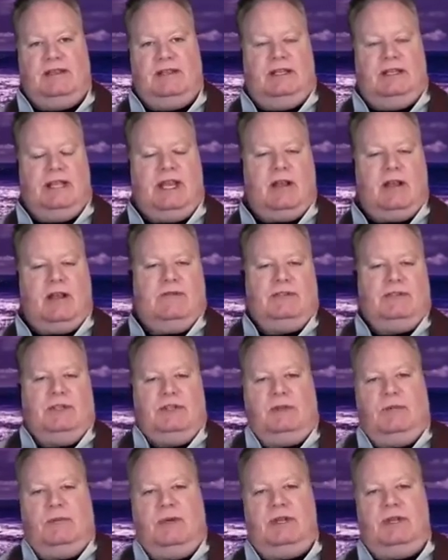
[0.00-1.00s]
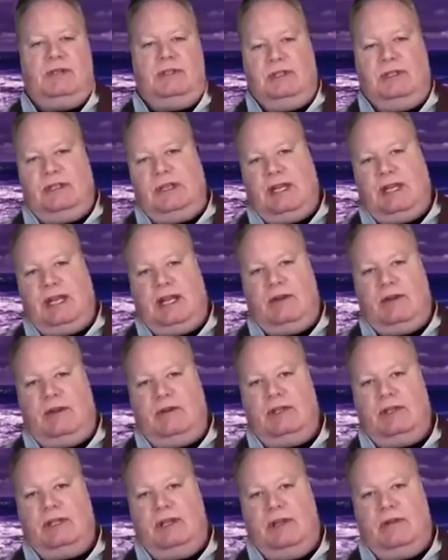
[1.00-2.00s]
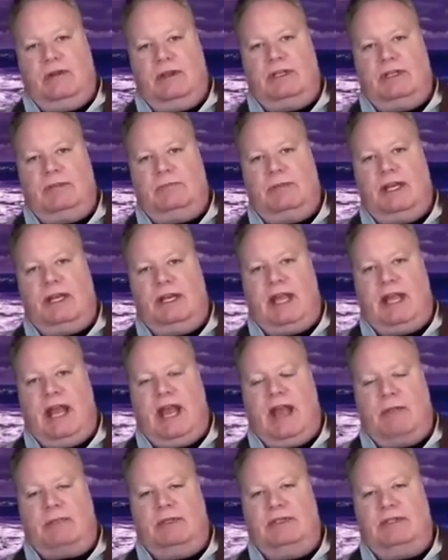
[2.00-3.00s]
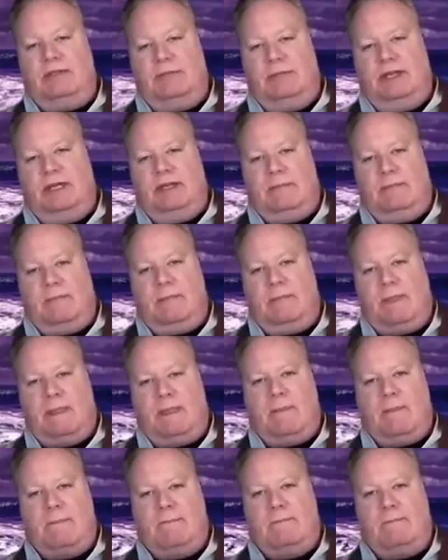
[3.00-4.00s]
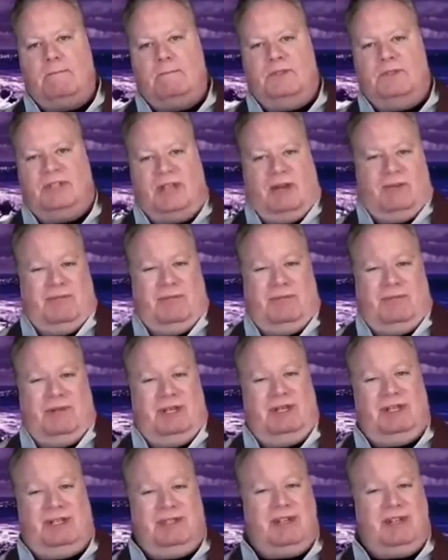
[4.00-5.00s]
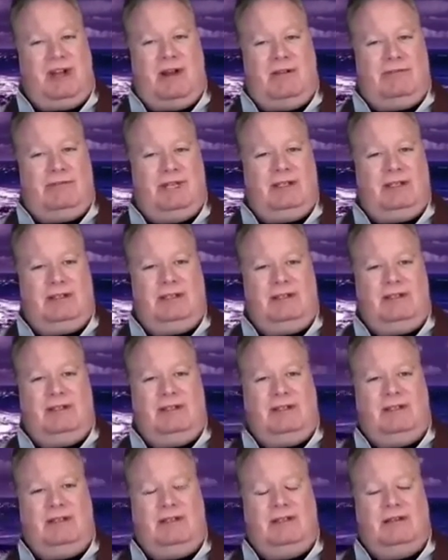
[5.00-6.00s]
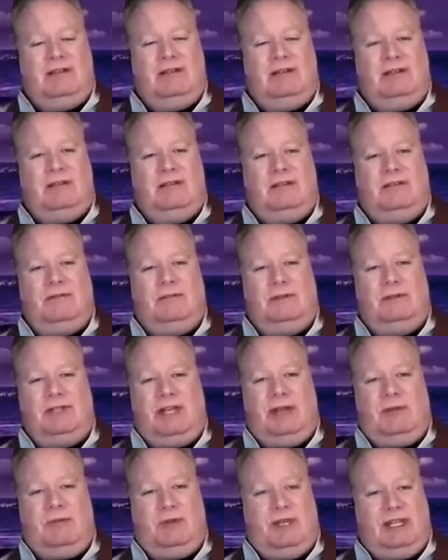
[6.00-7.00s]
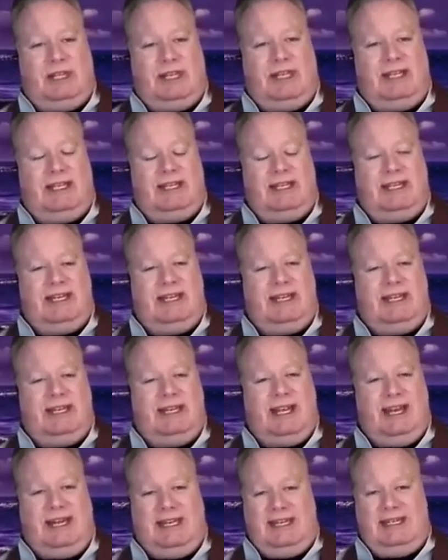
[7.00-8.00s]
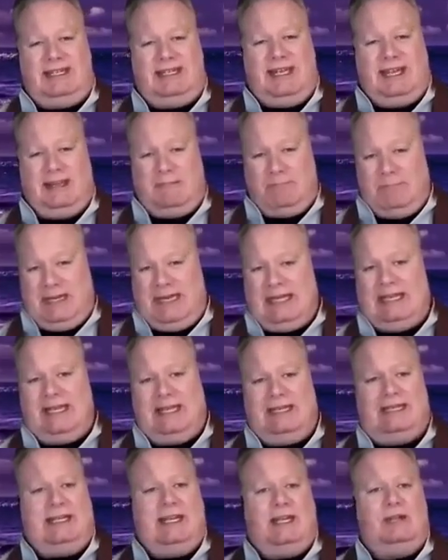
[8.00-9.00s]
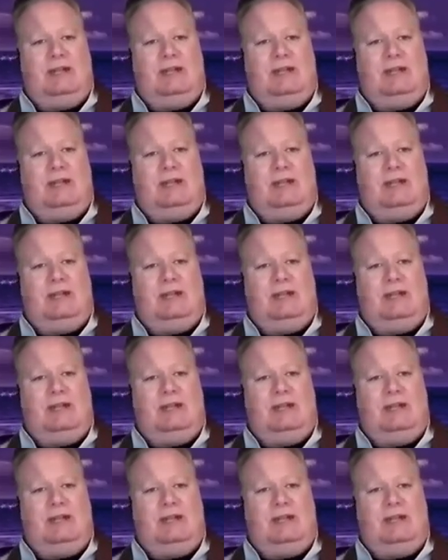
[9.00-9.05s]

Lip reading: In the layoff situation that I earlier explained happened to me, was I really starving? Was I really in any immediate